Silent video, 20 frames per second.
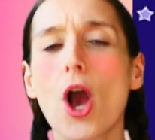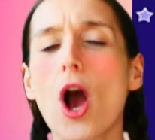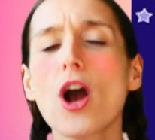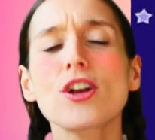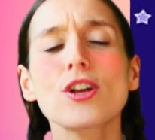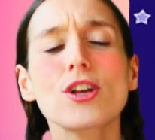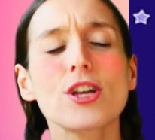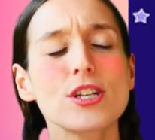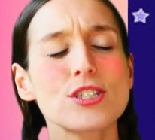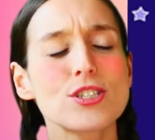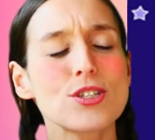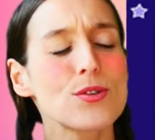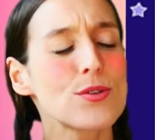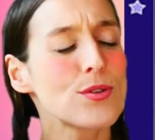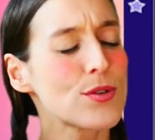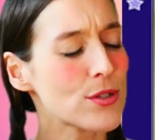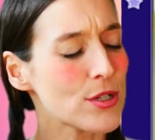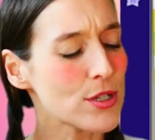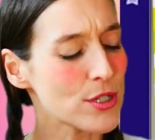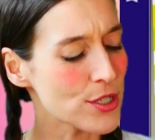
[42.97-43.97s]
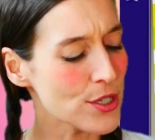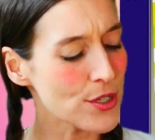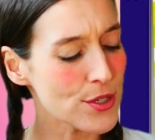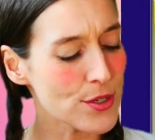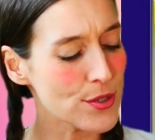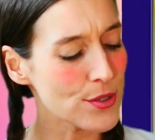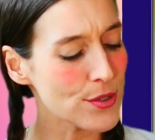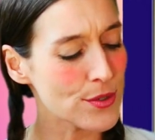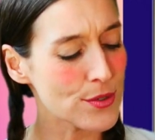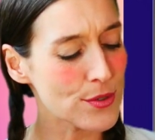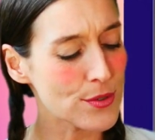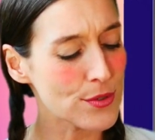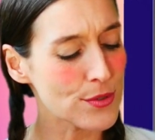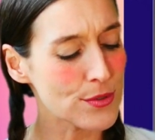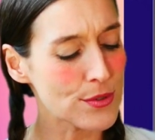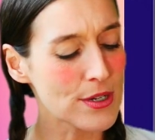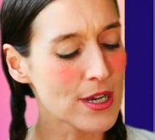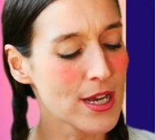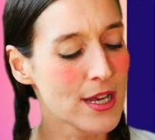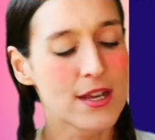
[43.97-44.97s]

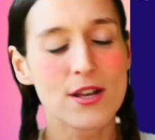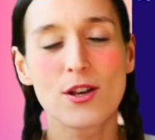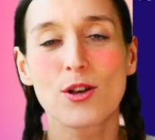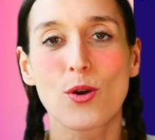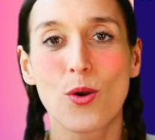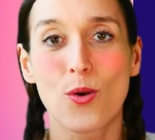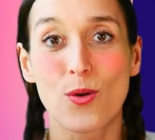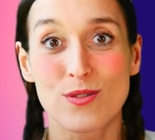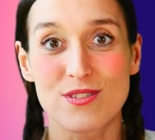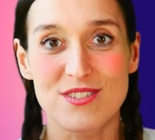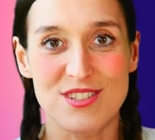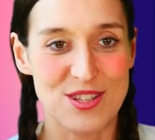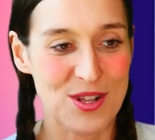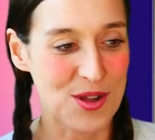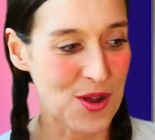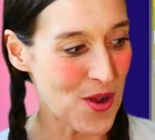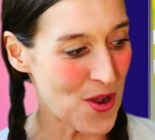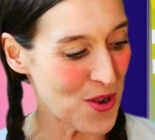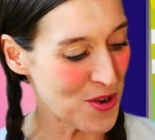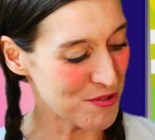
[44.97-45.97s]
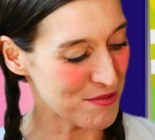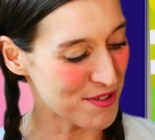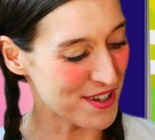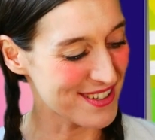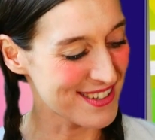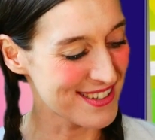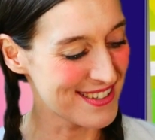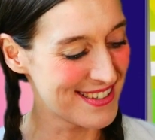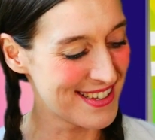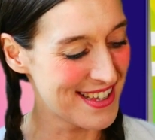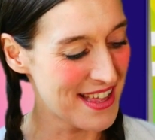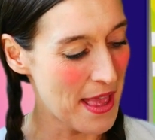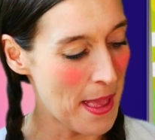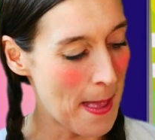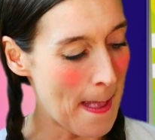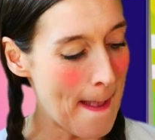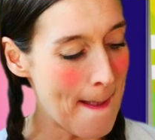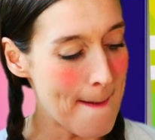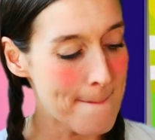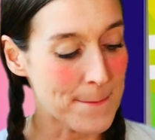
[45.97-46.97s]
Cock-a-doodle-doo, calls the cockerel.
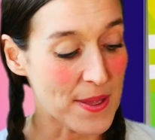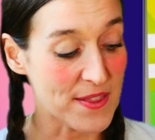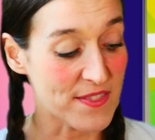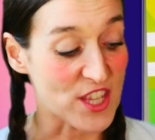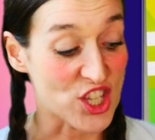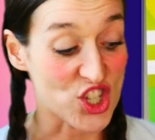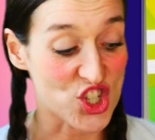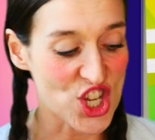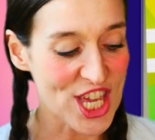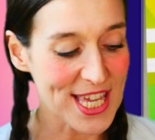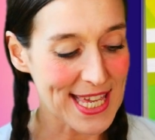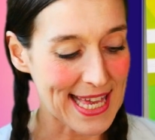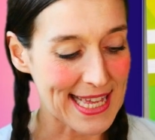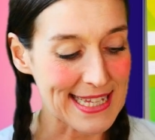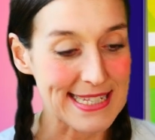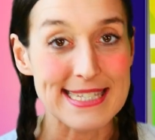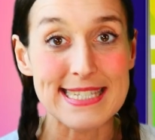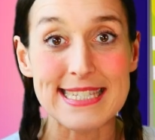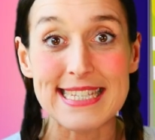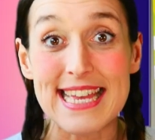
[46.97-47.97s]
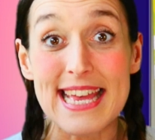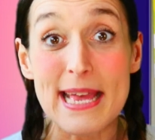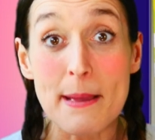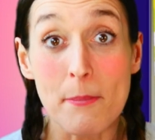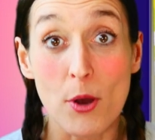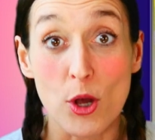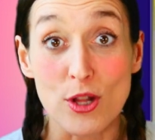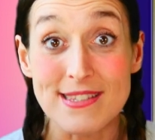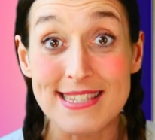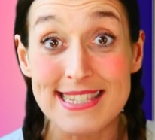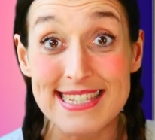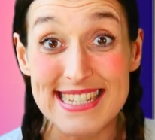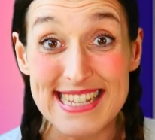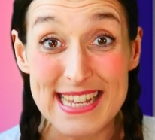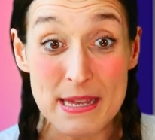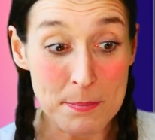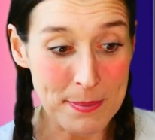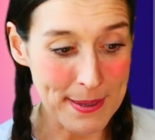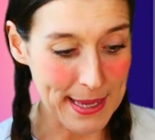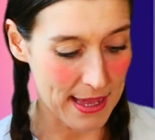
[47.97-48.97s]
But the chickens keep on
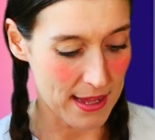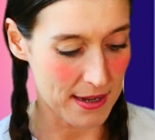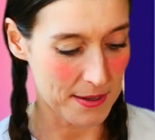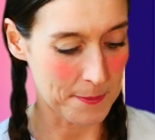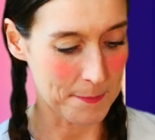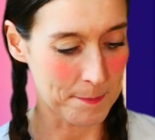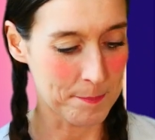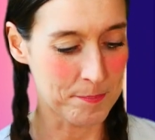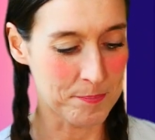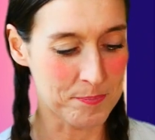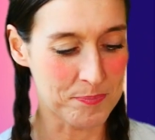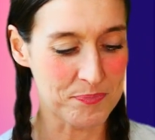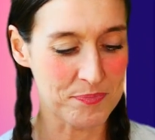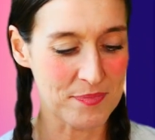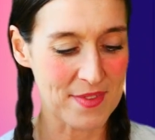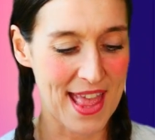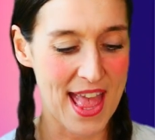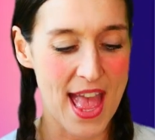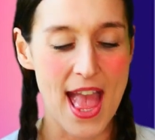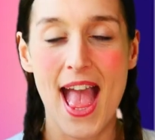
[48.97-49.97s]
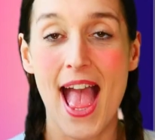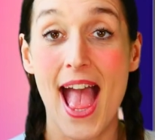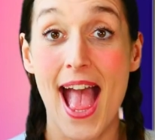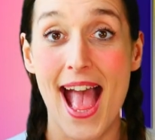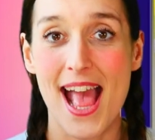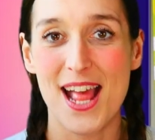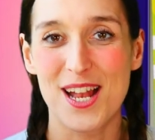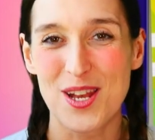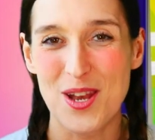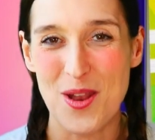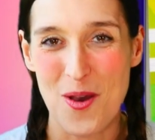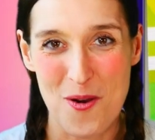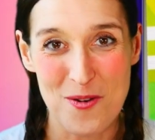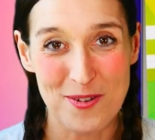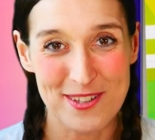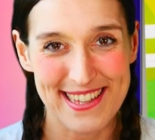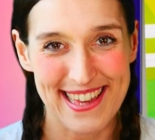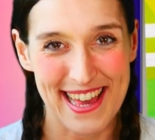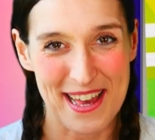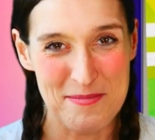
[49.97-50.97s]
sleeping.
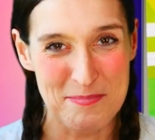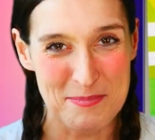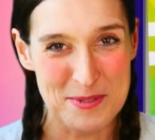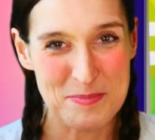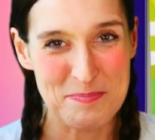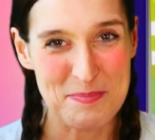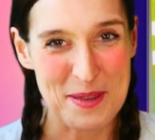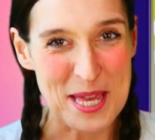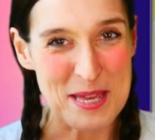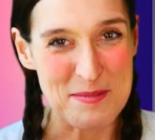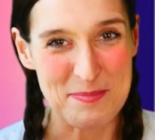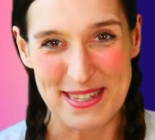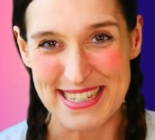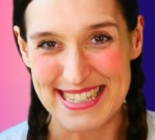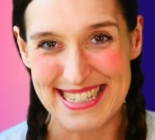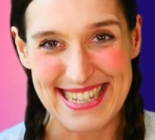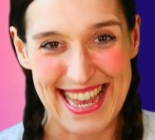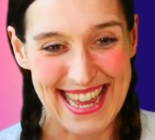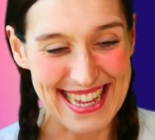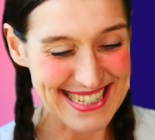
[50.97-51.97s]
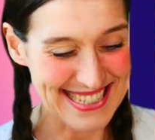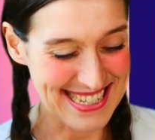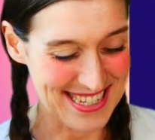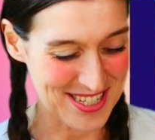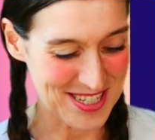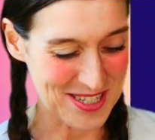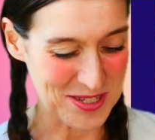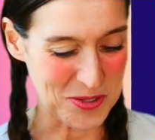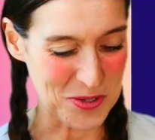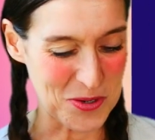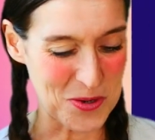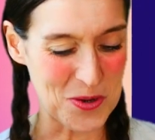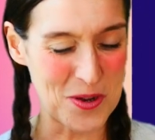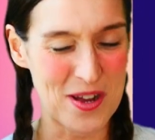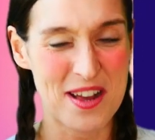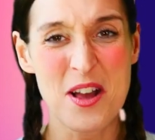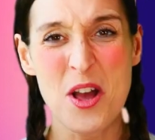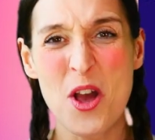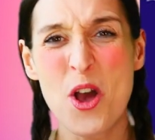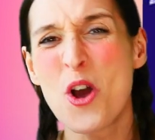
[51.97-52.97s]
Along comes Baby
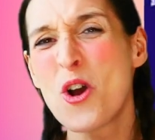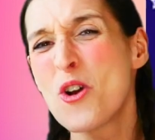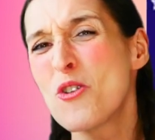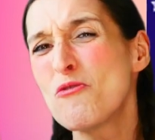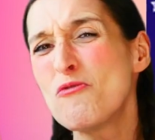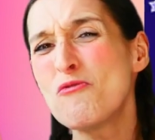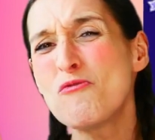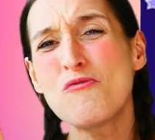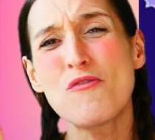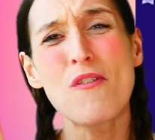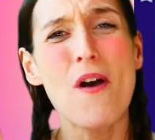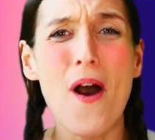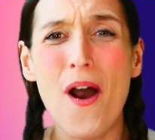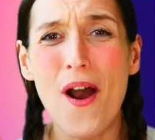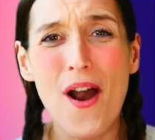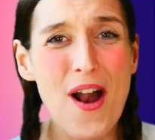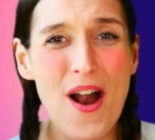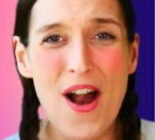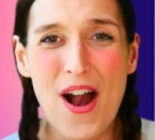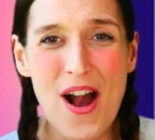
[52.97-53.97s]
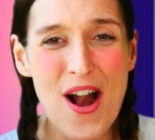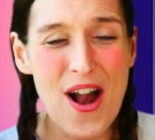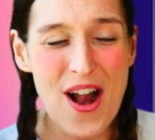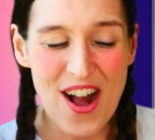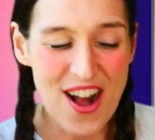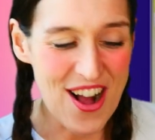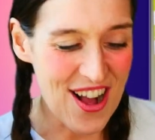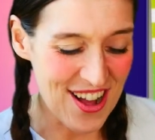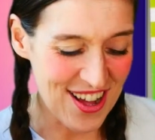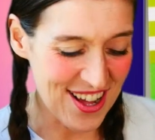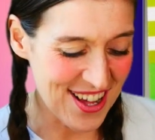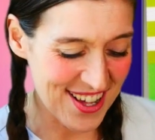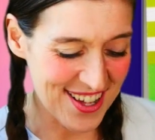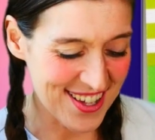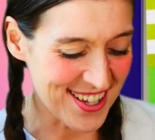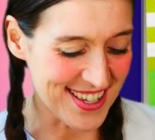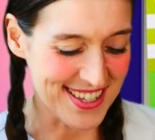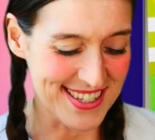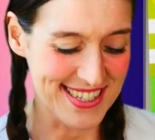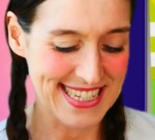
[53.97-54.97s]
Dinosaur.
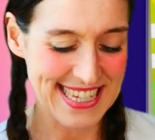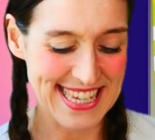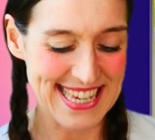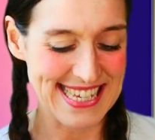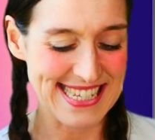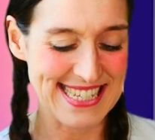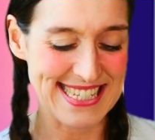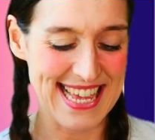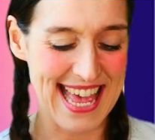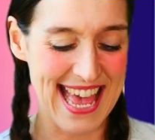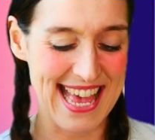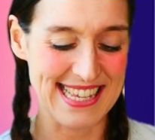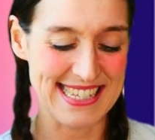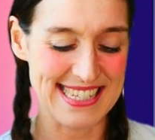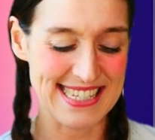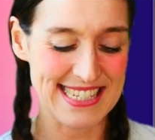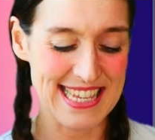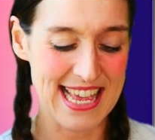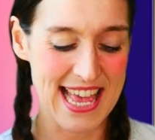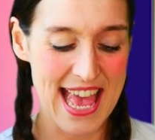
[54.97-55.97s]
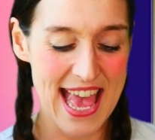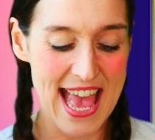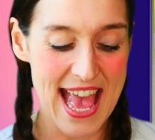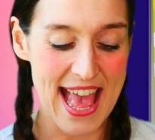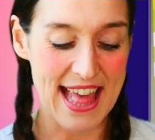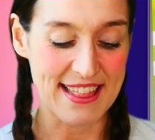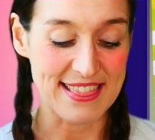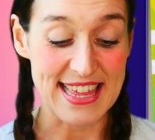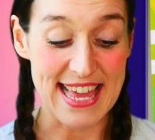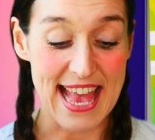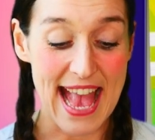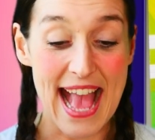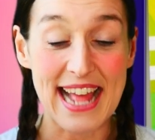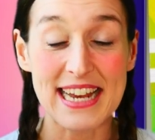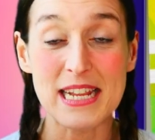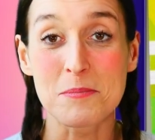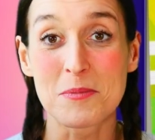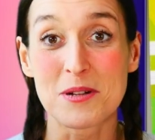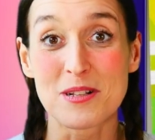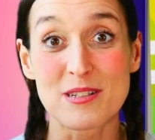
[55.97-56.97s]
Roar, he says, and the
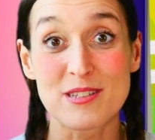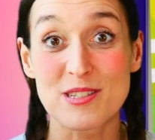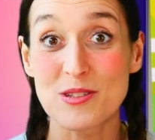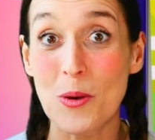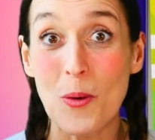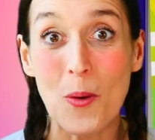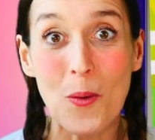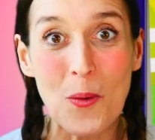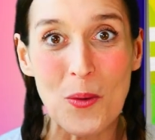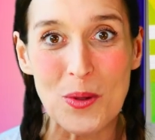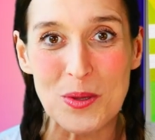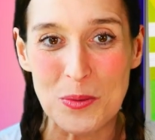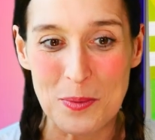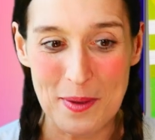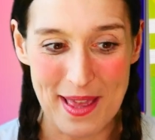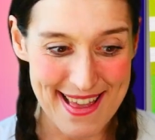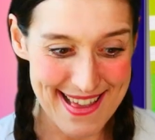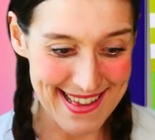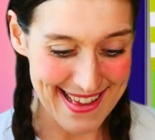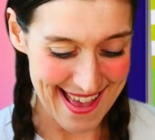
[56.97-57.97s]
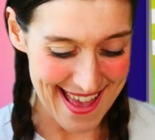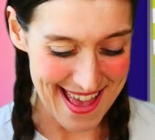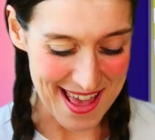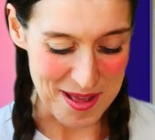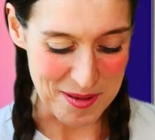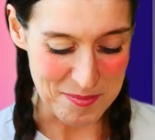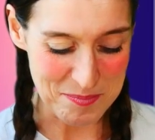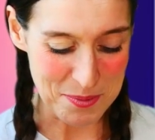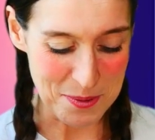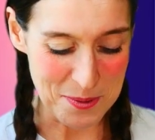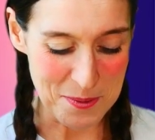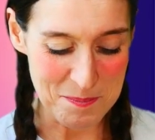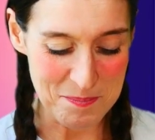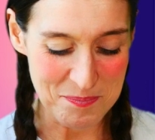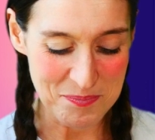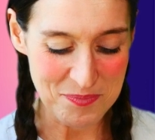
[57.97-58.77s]
animals all wake up.